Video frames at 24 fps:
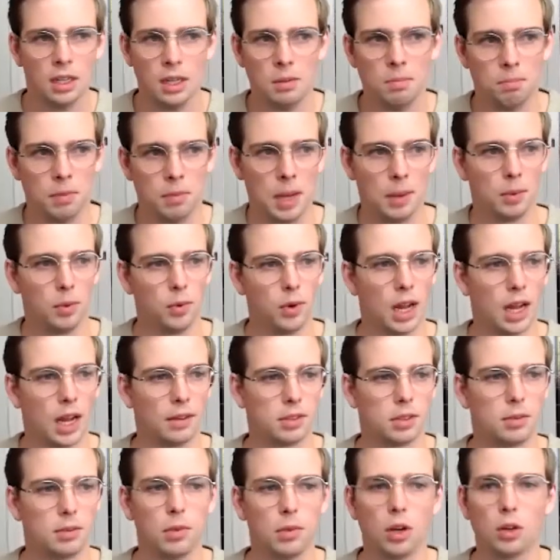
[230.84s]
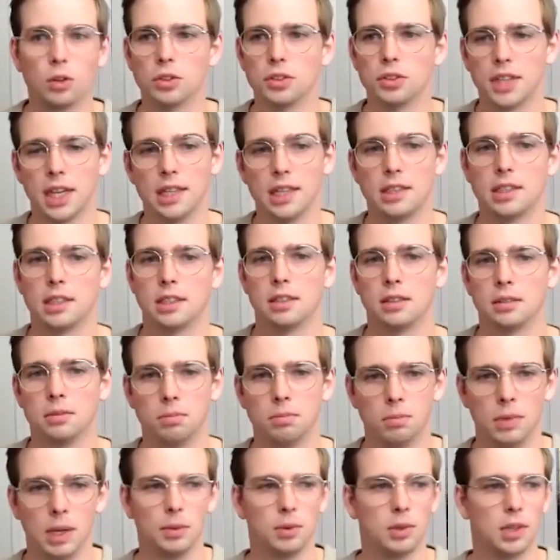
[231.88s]
Maybe we have some local data.
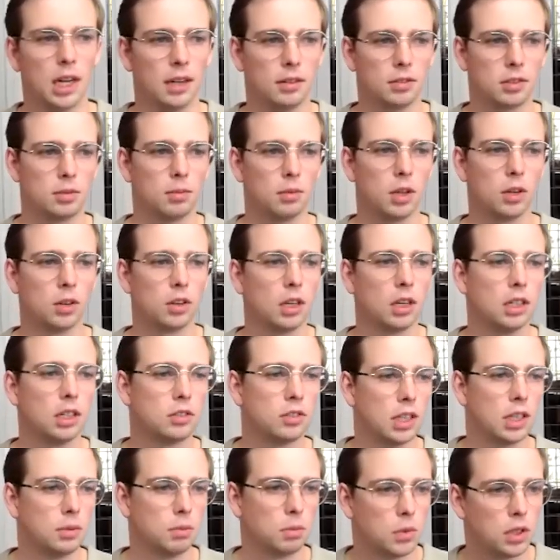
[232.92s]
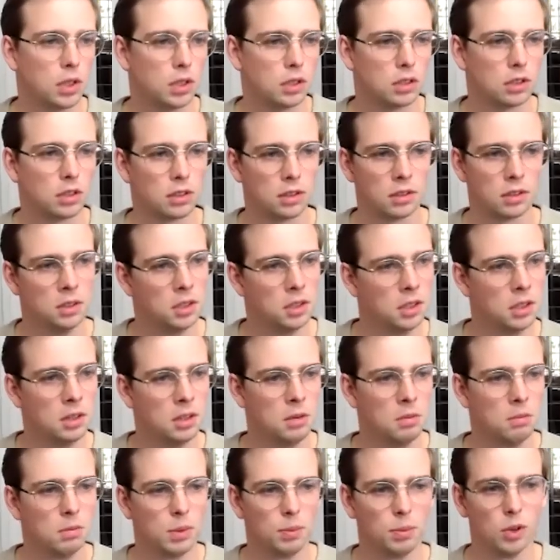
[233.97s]
Maybe we have some locally trained models.
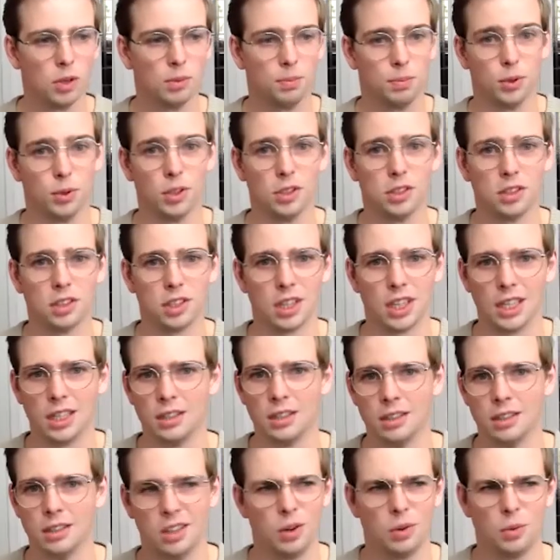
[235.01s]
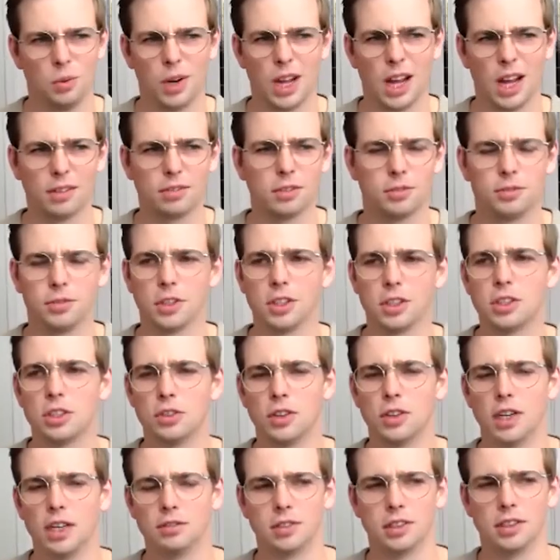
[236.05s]
But more importantly, we have a virtual
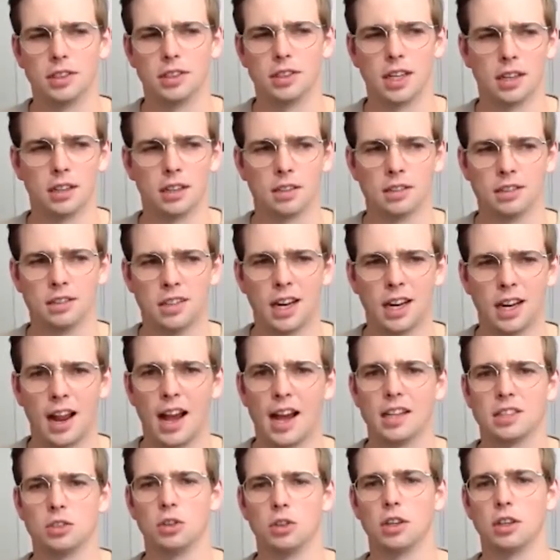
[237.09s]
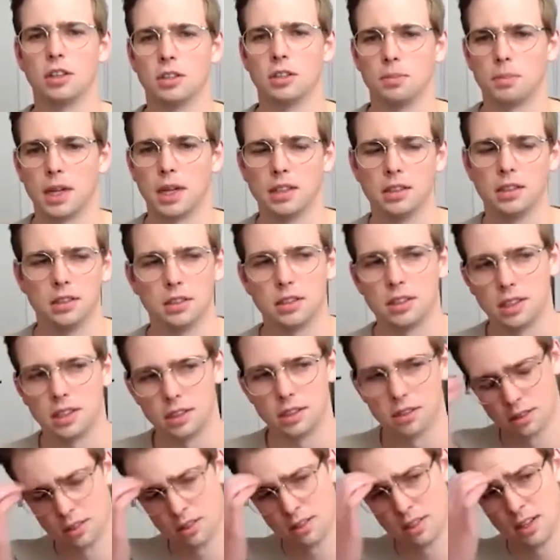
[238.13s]
env in there that has all our
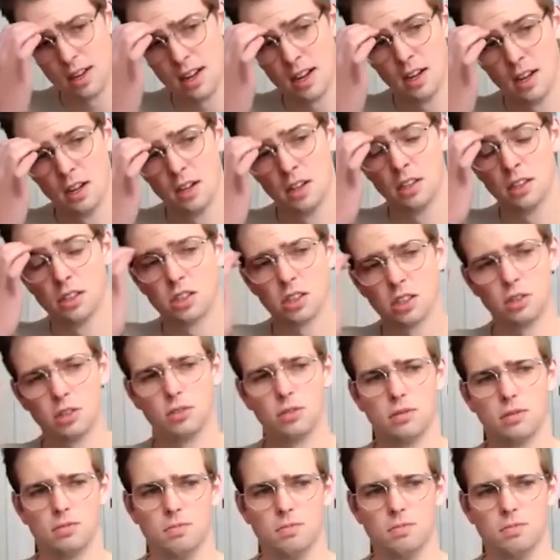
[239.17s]
dependencies. So